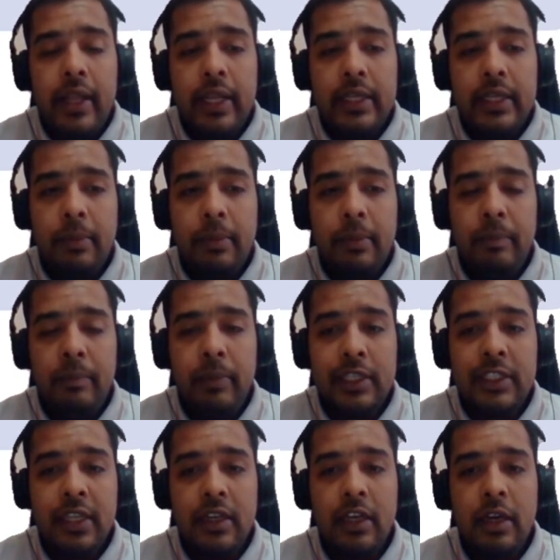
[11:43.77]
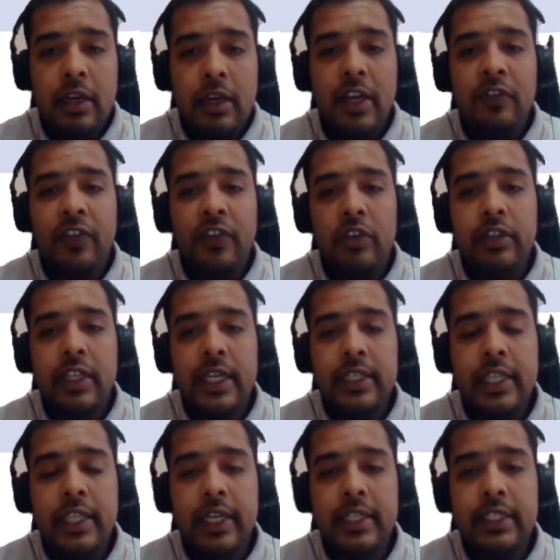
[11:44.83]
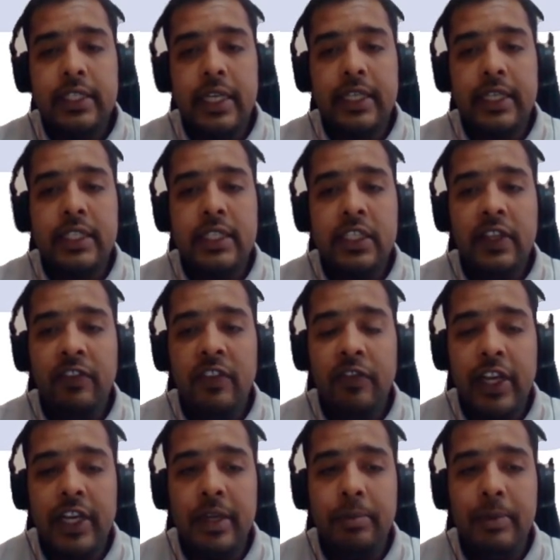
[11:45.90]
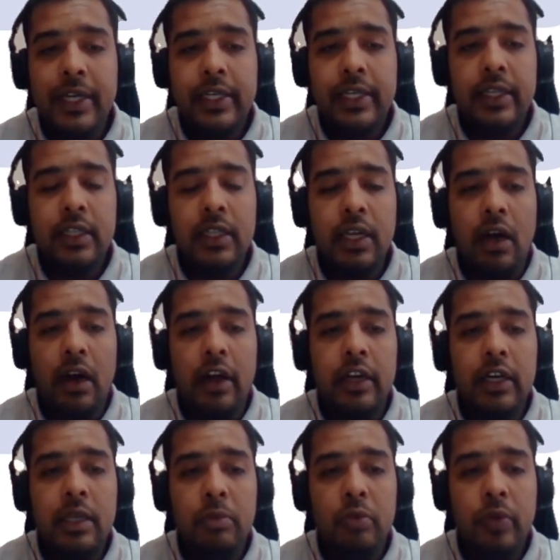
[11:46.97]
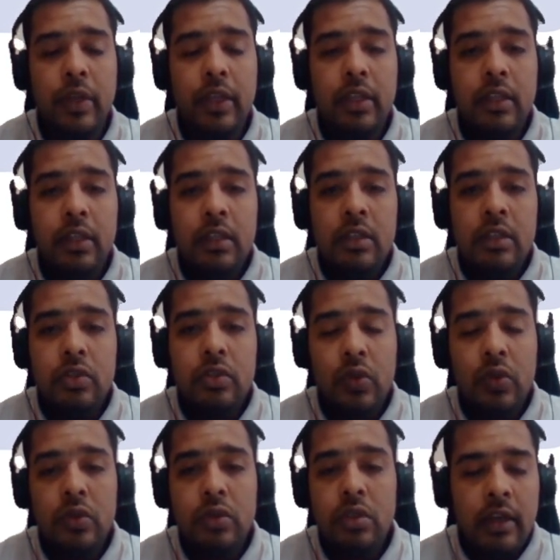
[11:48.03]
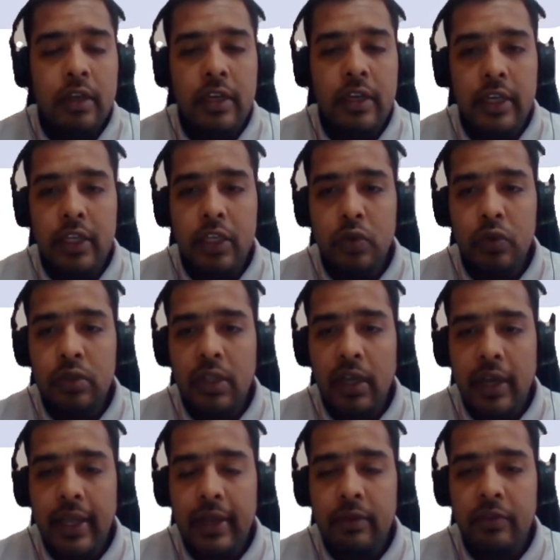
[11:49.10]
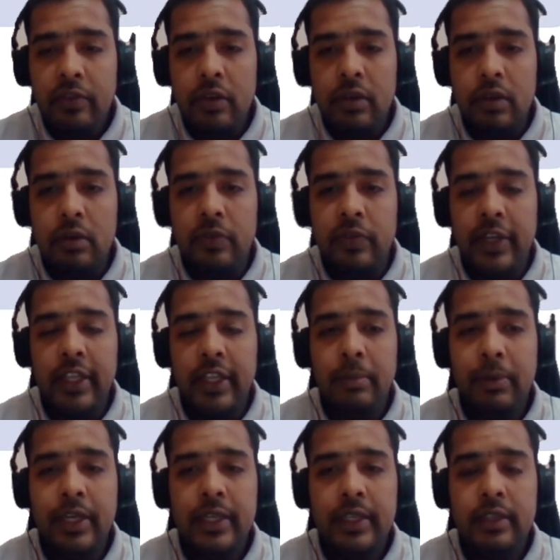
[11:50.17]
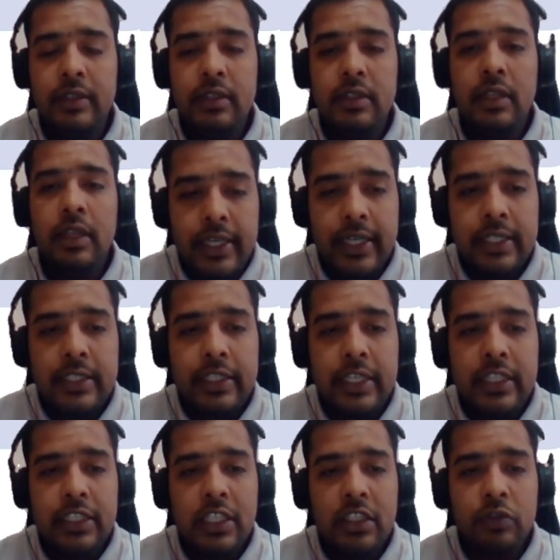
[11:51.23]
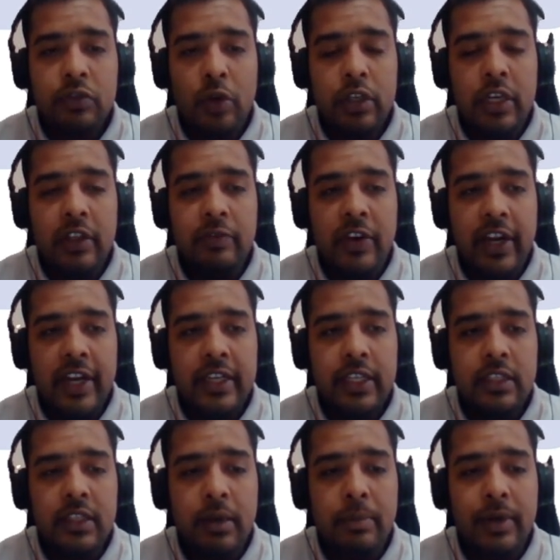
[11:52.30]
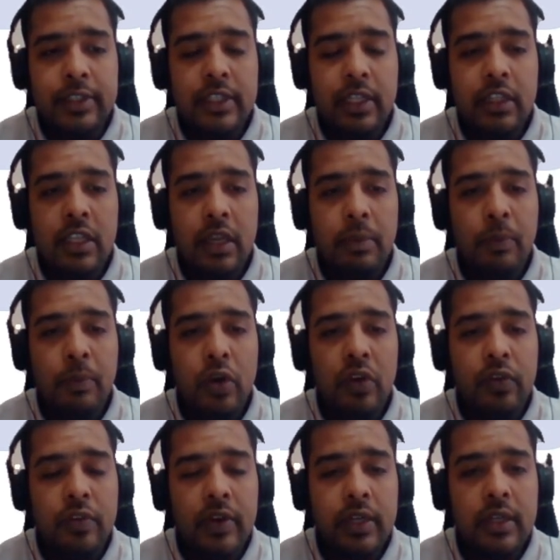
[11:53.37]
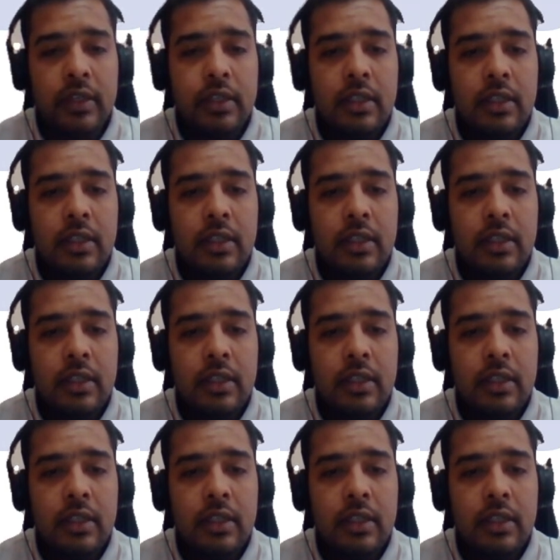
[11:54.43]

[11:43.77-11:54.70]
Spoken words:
as the Basel committee found that there is excessive variability in the RWA, so reduce the variability. Certain changes were defined in the Basel 3.1.